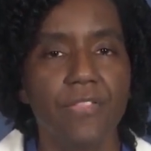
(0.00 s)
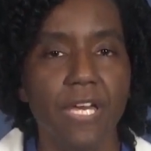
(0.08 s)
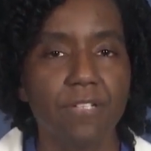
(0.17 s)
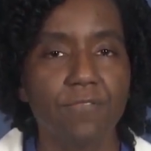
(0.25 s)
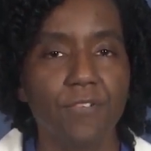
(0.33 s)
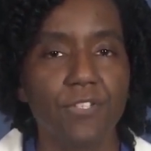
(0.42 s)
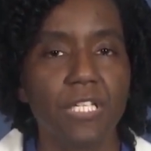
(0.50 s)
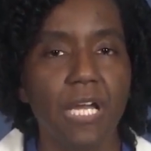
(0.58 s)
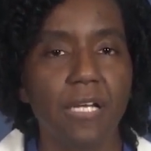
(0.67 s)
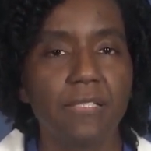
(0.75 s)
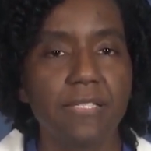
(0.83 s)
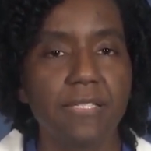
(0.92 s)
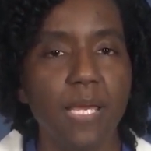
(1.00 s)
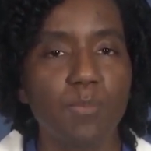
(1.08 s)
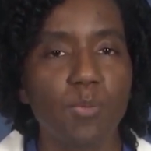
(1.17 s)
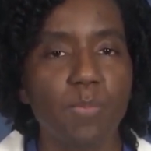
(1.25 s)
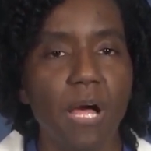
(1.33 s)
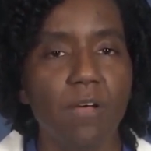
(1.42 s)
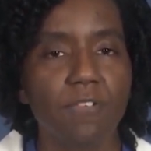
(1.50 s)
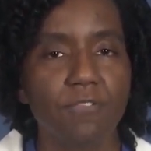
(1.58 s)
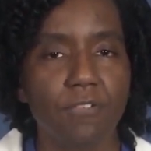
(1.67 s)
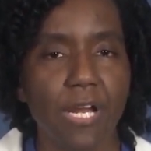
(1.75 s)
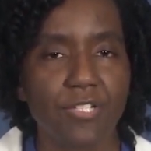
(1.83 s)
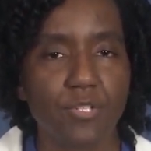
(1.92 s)
then for the unstable
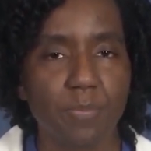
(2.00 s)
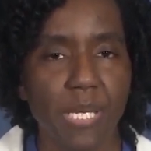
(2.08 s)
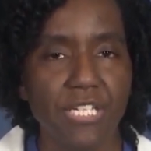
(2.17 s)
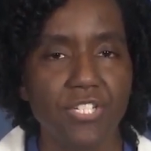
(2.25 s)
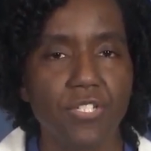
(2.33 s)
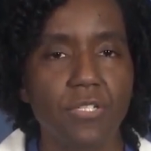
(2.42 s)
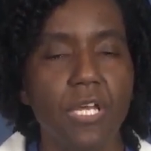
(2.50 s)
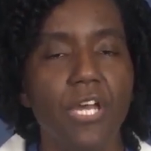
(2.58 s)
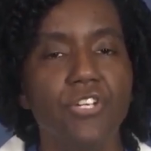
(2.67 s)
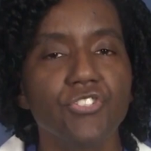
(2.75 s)
pelvic fracture patient,